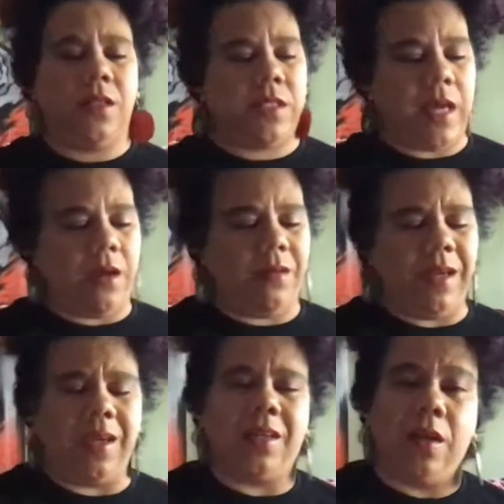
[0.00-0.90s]
us out
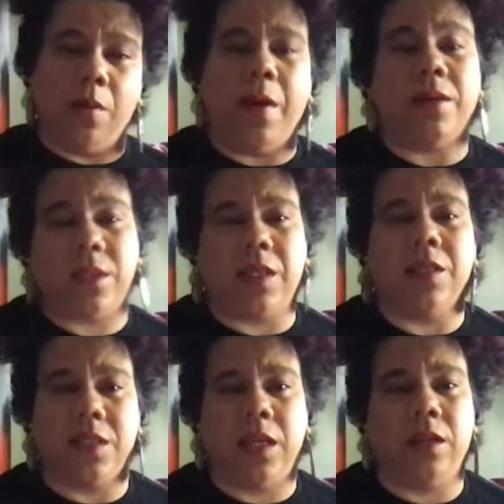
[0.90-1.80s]
and about to
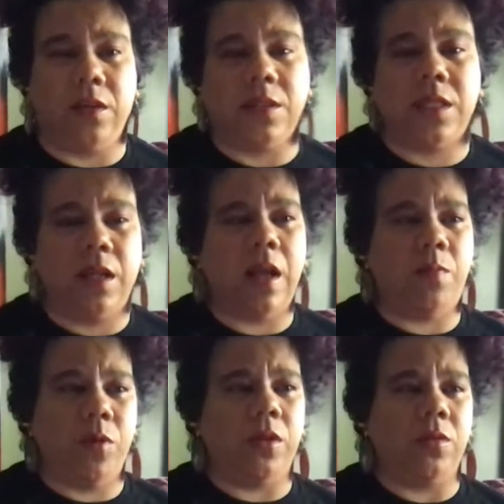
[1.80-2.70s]
continue to sell
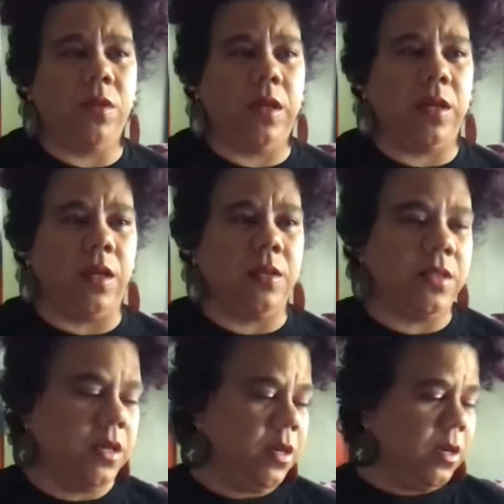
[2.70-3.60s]
out Puerto
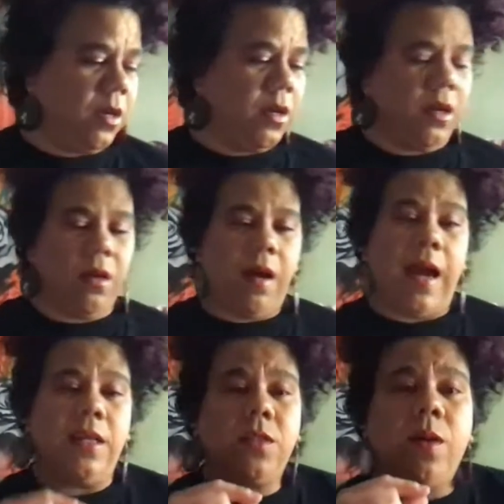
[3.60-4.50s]
Ricans.
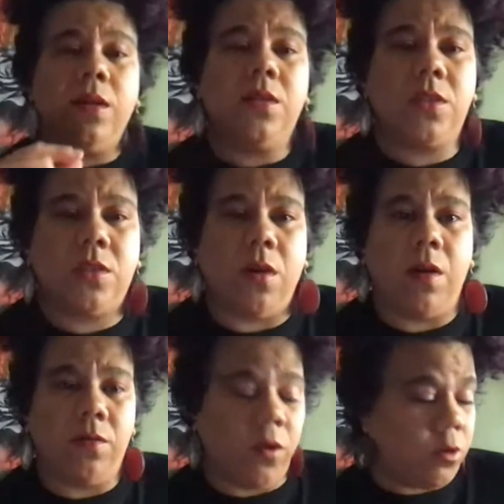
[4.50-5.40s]
I just wanted to
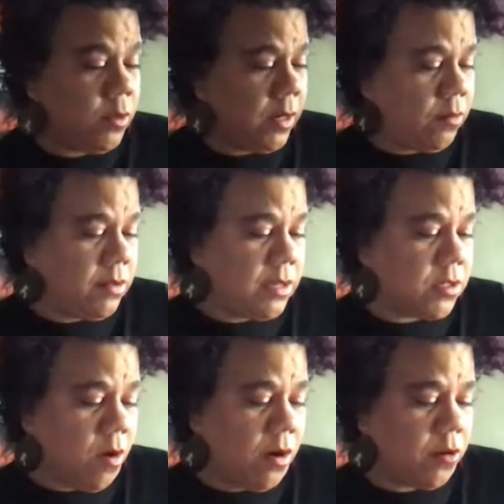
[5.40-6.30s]
start real quick with
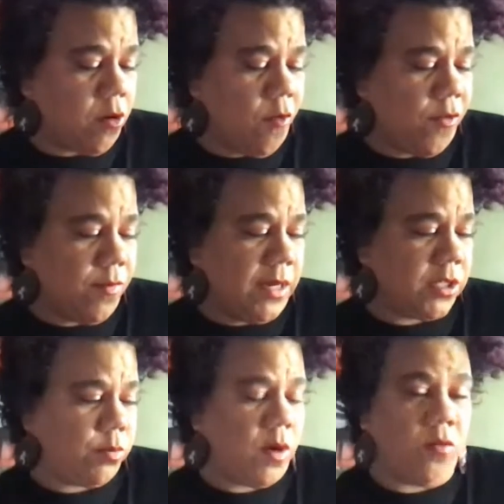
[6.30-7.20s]
this article from
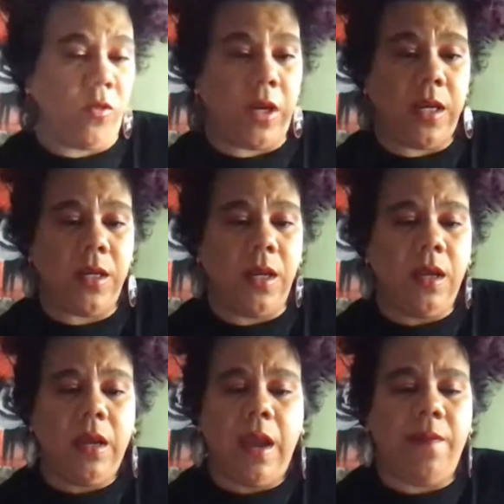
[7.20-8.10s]
Ishmael Reed
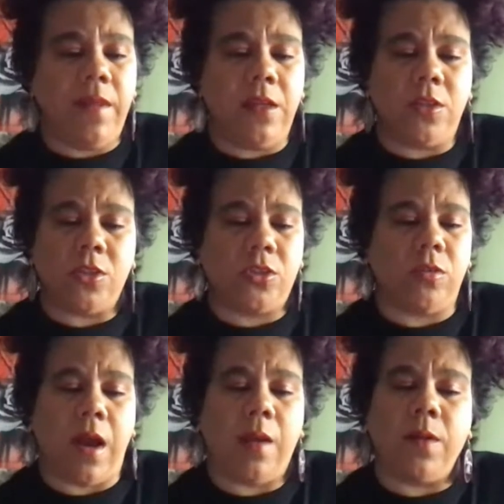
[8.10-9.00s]
and then just
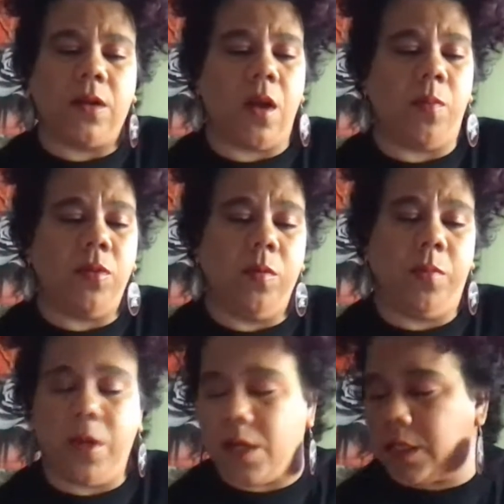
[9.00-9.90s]
drop a couple of
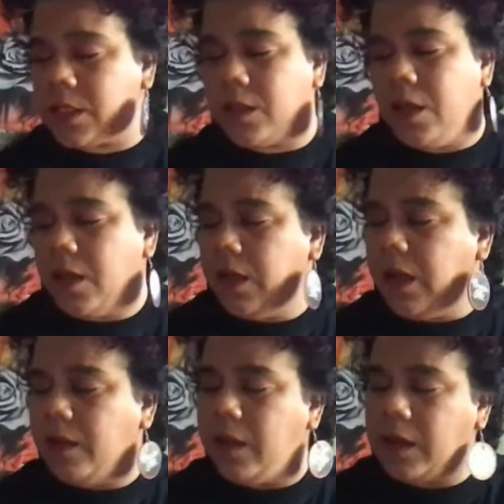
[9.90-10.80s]
books
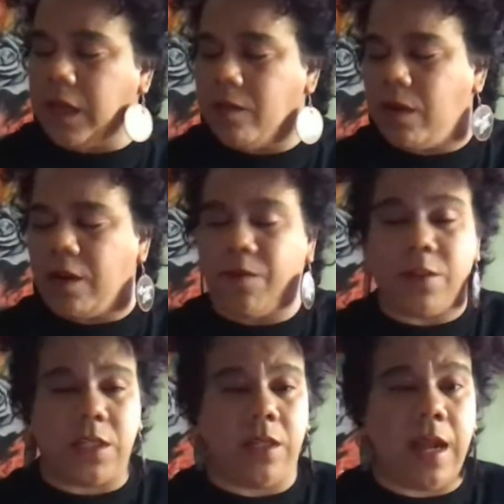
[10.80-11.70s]
and then get ready for
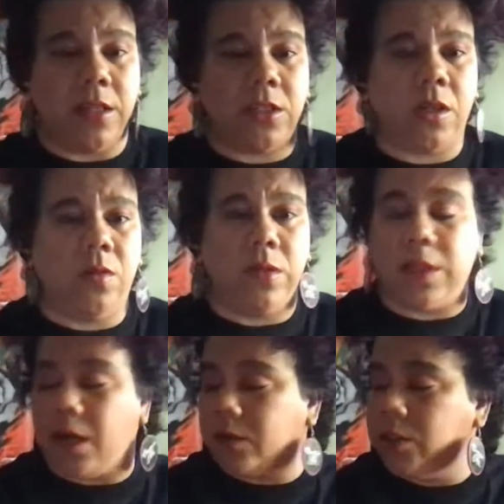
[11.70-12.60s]
tonight's show with
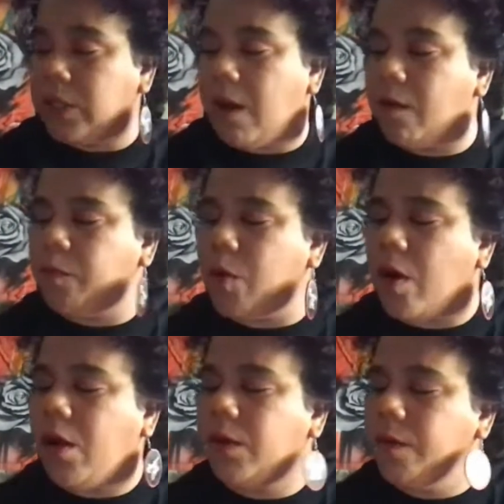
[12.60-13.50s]
Dr. Jared Ball